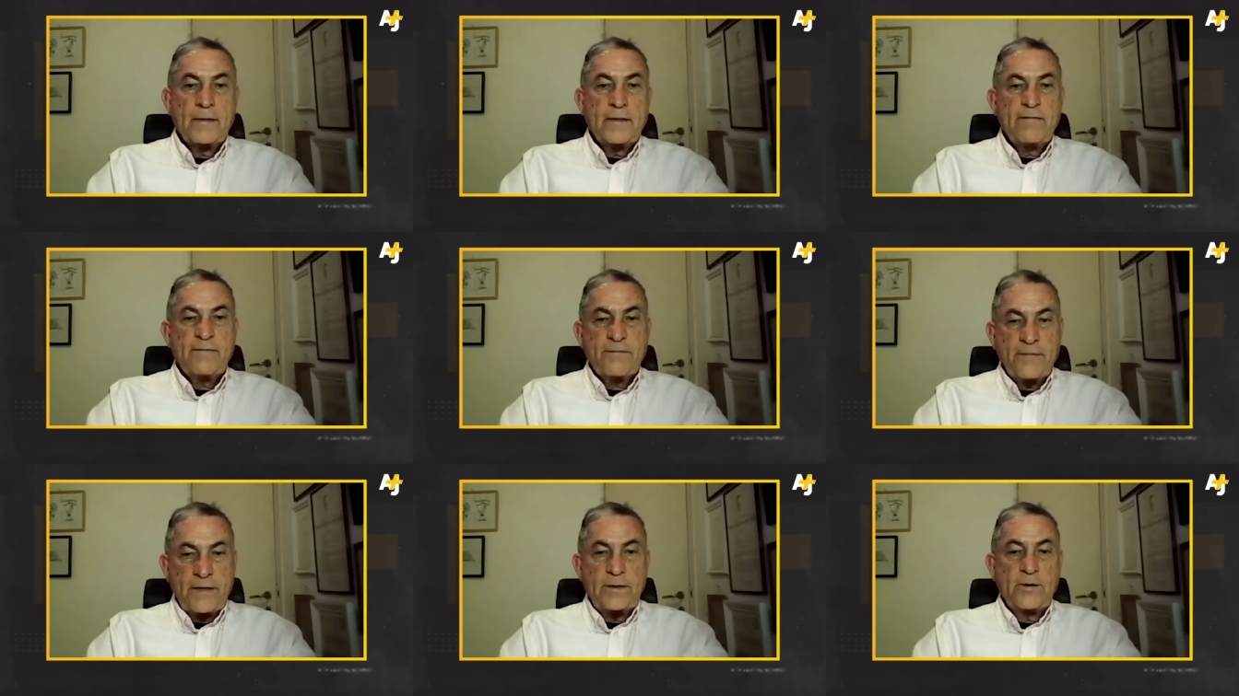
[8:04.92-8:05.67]
the
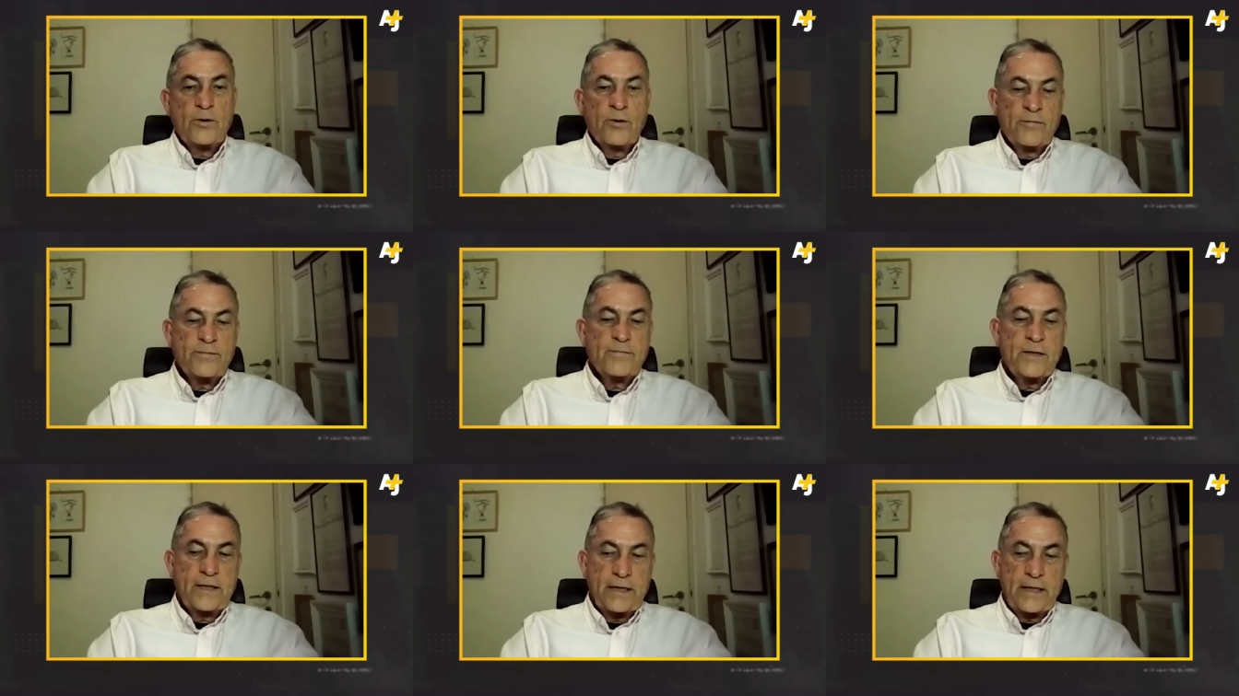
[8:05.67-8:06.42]
fear of
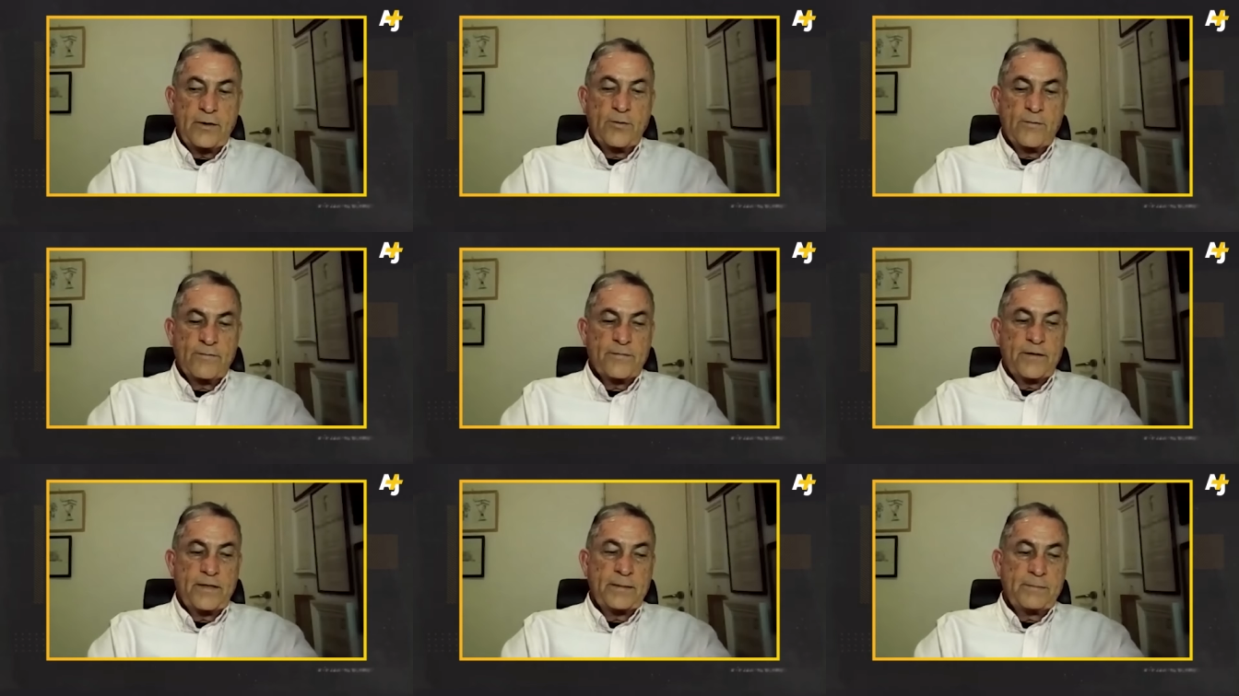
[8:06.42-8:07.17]
the of
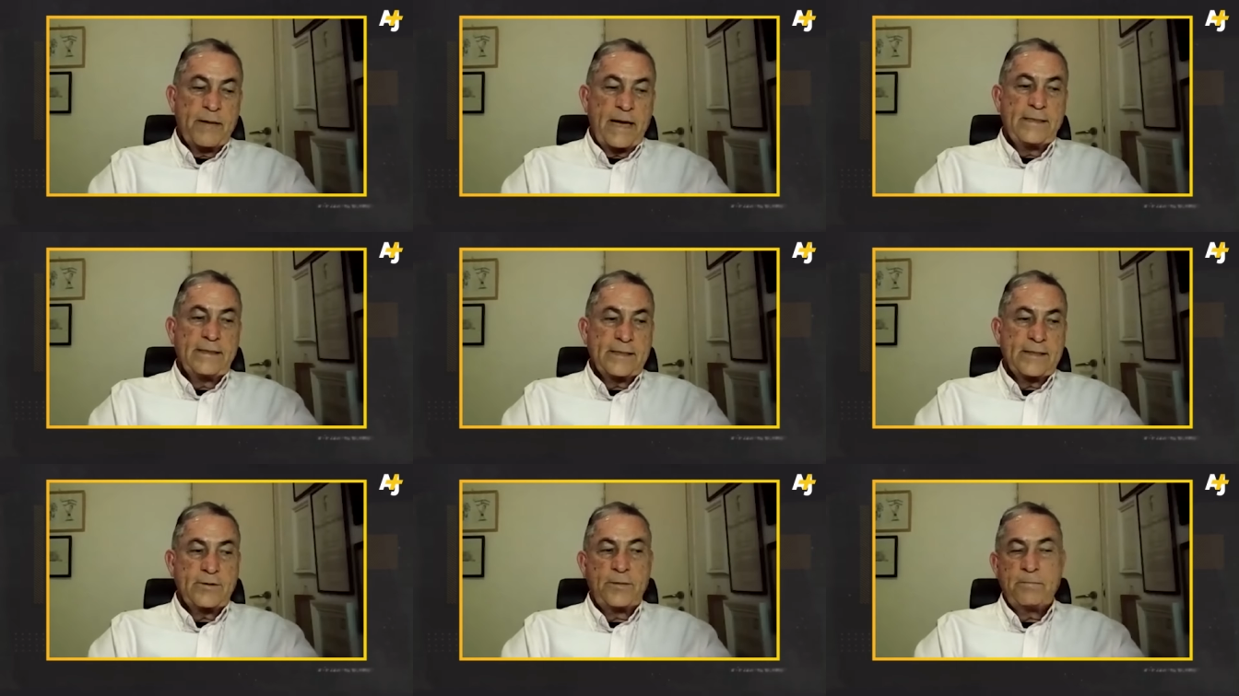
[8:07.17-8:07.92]
the
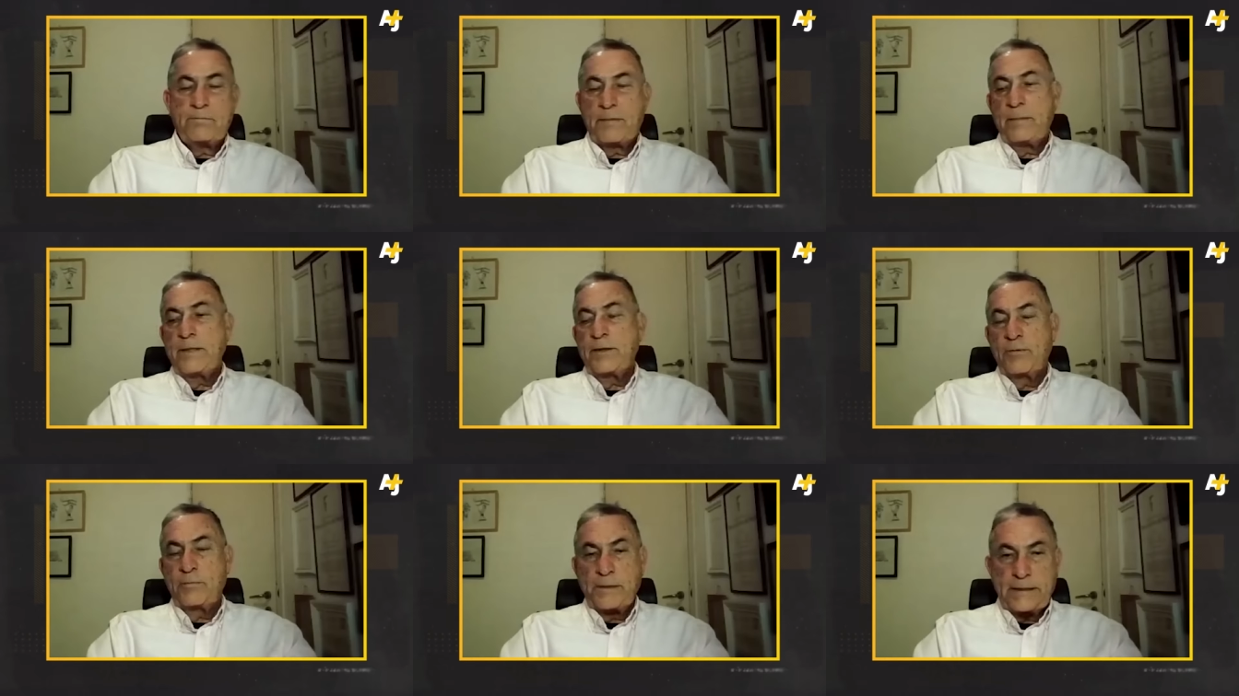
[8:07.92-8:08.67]
mainstream public
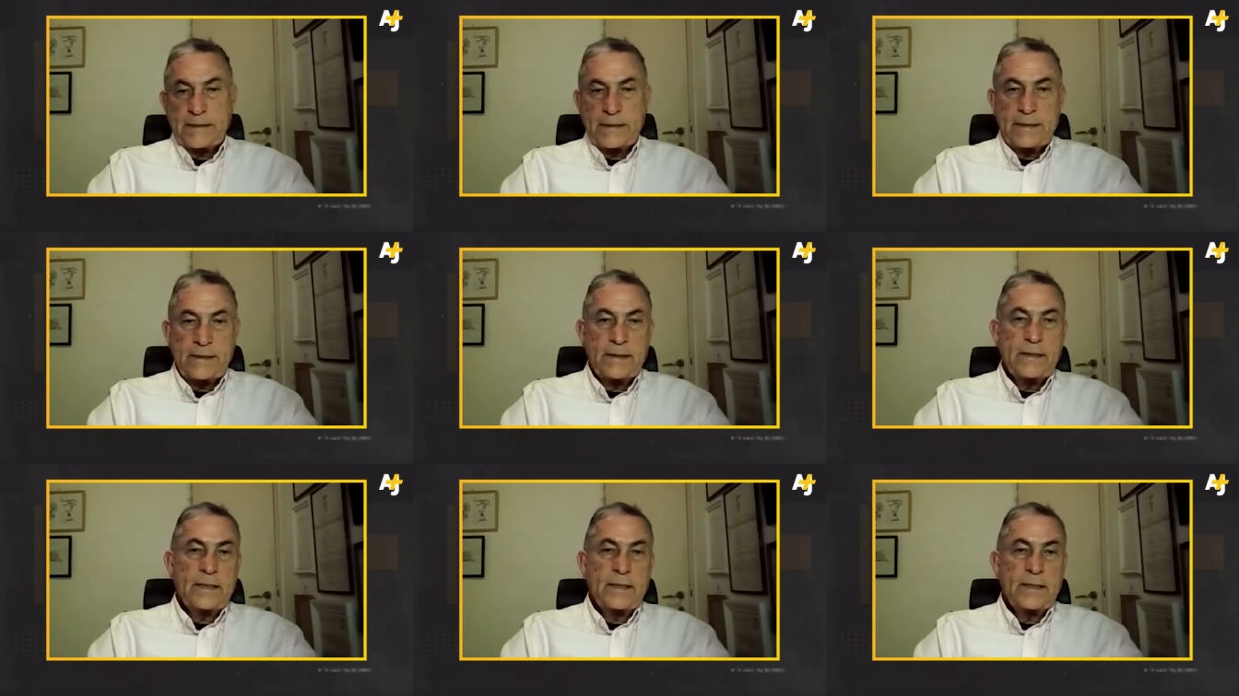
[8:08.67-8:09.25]
opinion